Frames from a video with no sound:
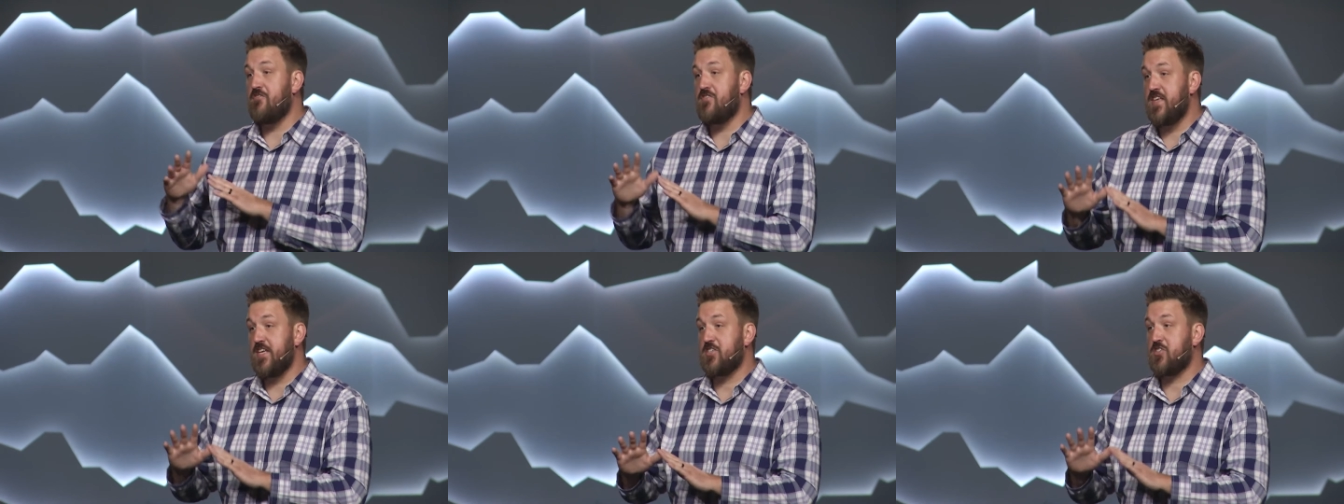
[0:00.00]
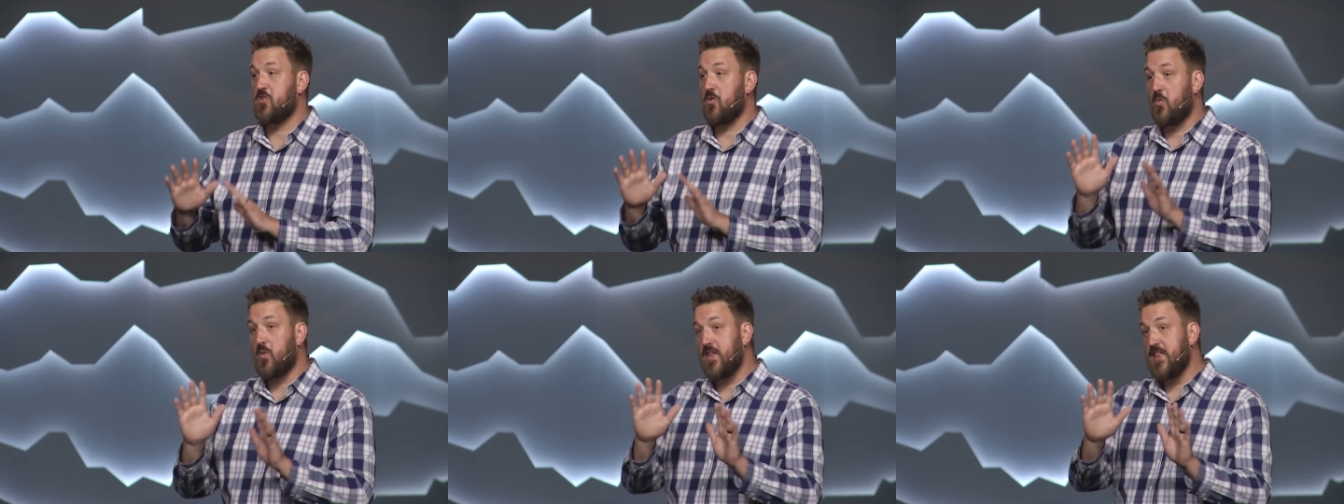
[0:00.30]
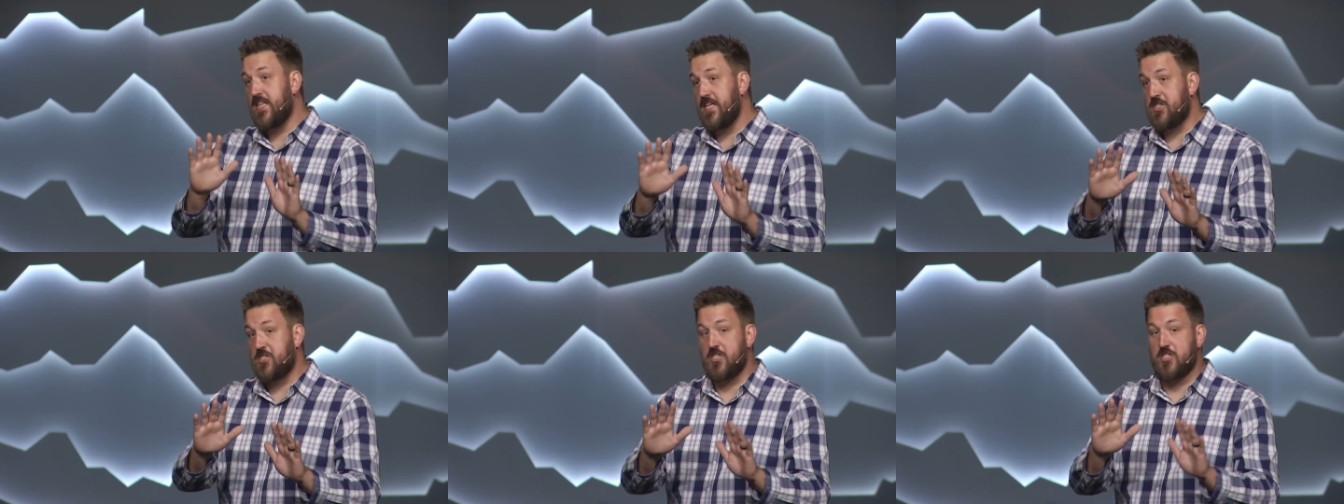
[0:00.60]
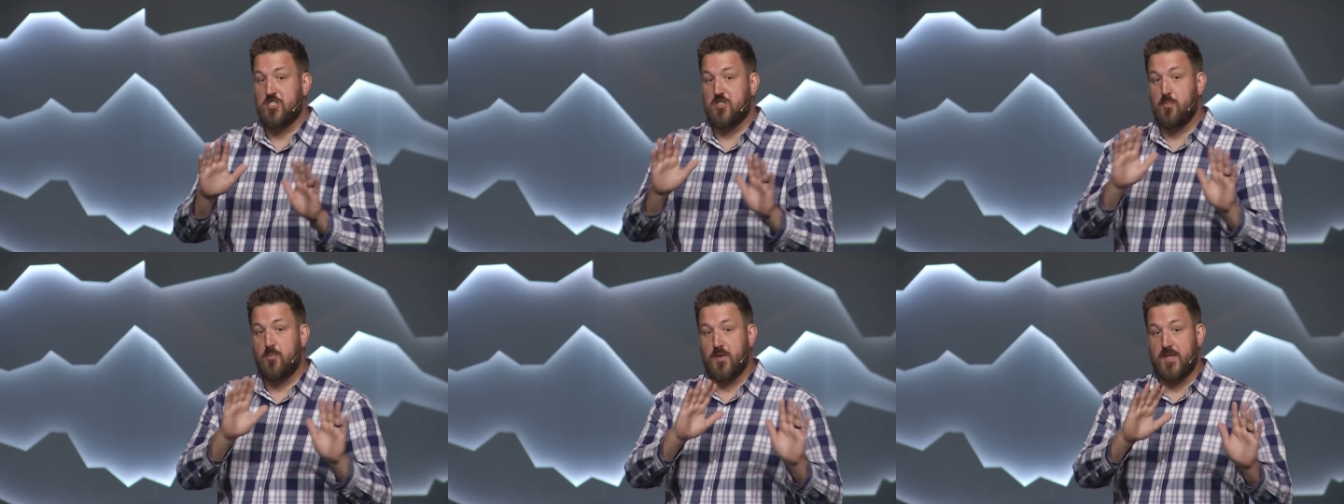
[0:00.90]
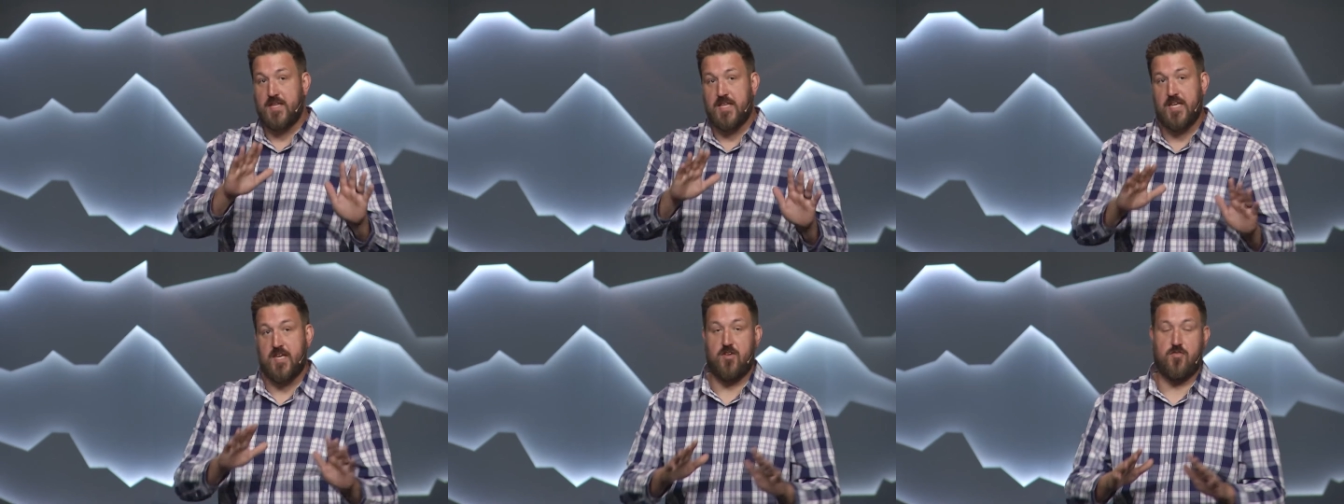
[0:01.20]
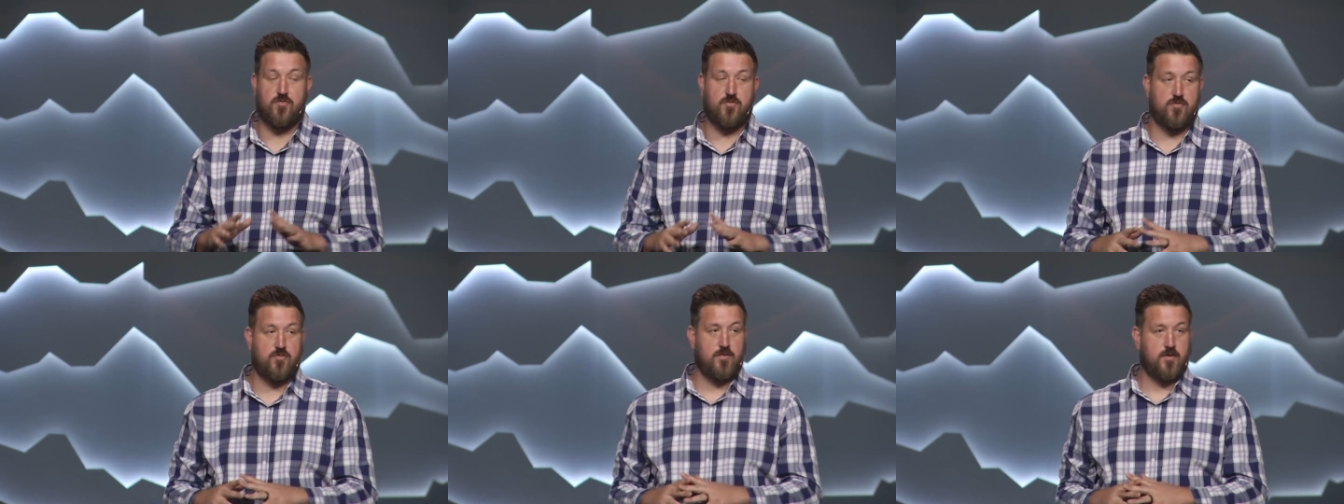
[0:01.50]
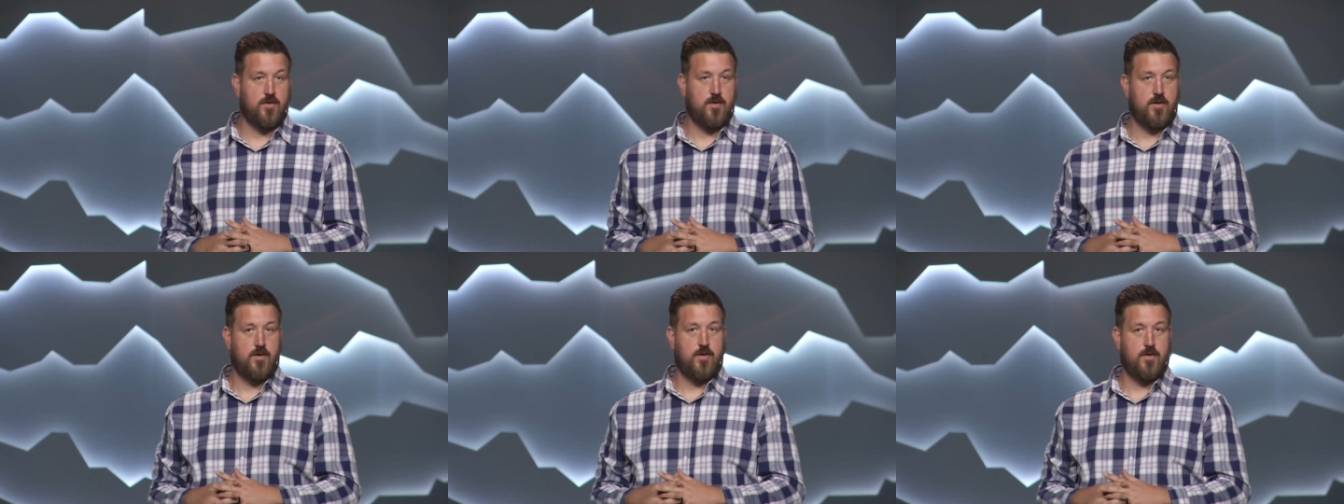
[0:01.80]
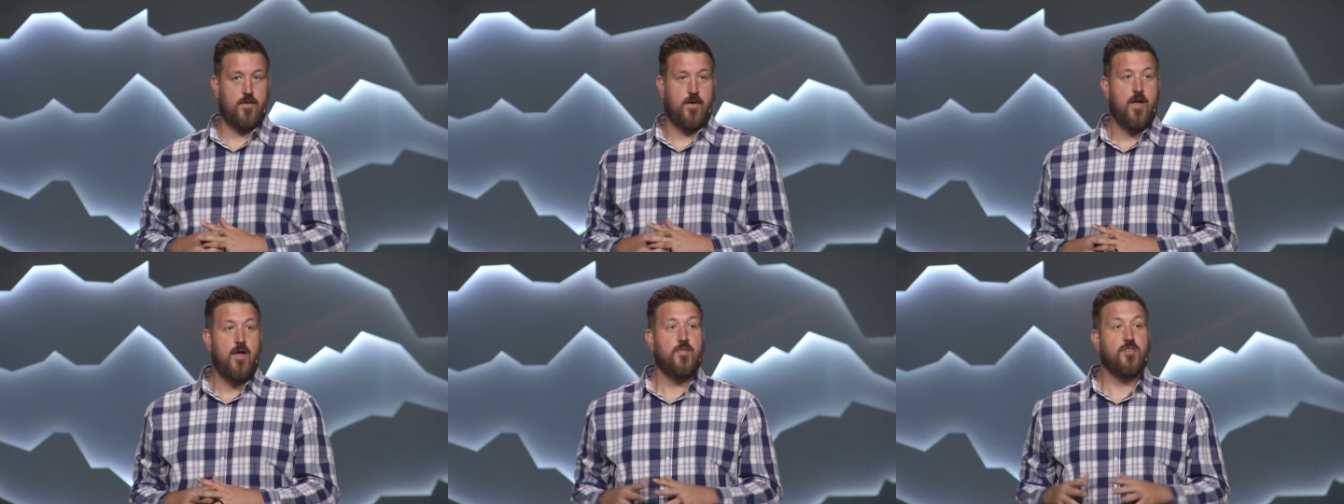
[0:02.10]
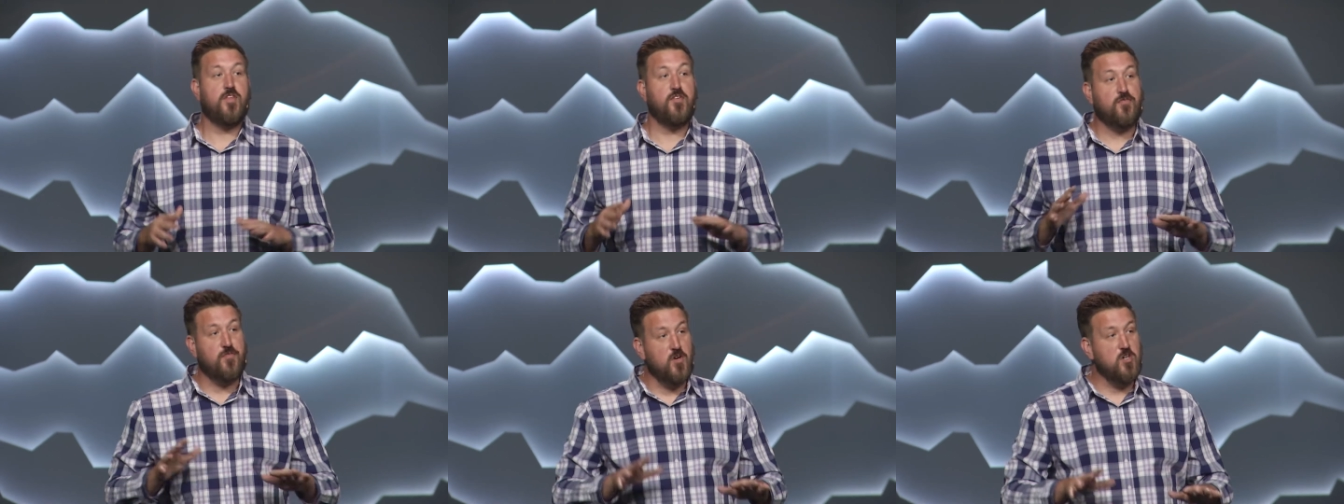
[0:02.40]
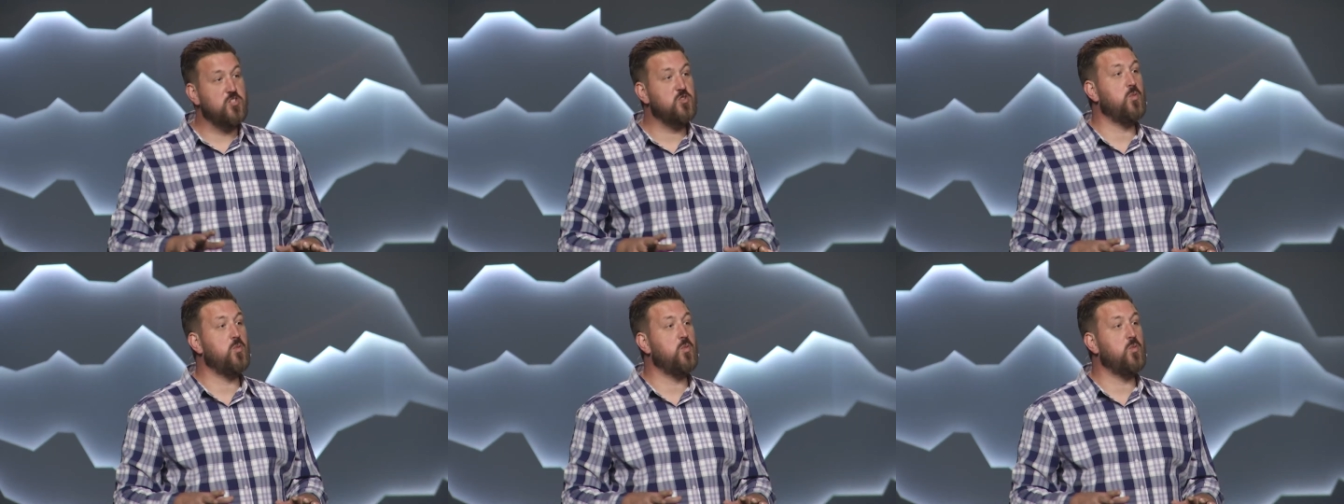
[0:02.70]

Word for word: this religious belief. The first